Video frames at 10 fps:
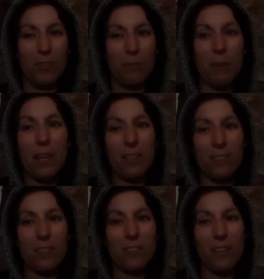make
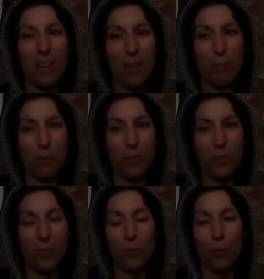this habit
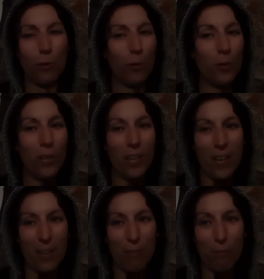your whole
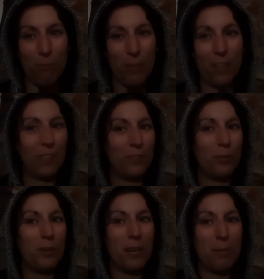life, making
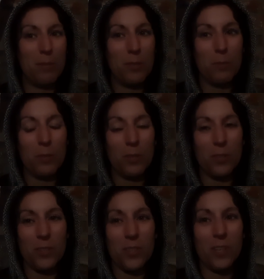new habits,
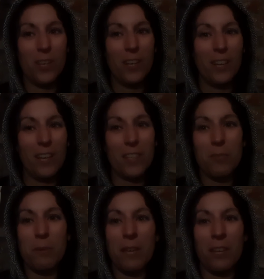because
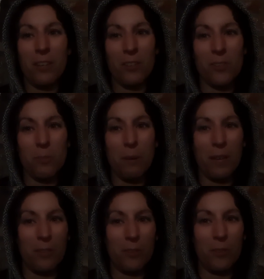it's making us
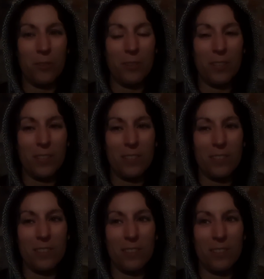better.
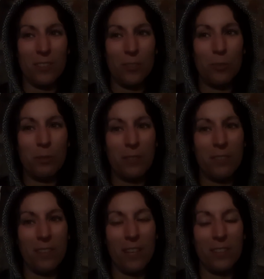It's doing
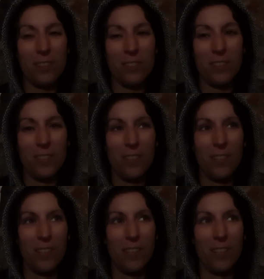things,
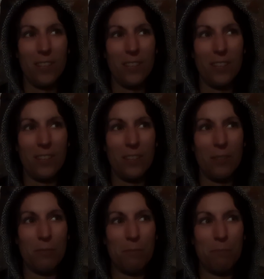
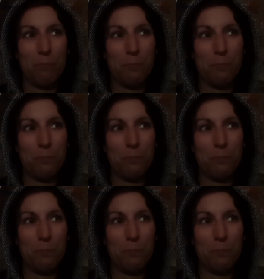um,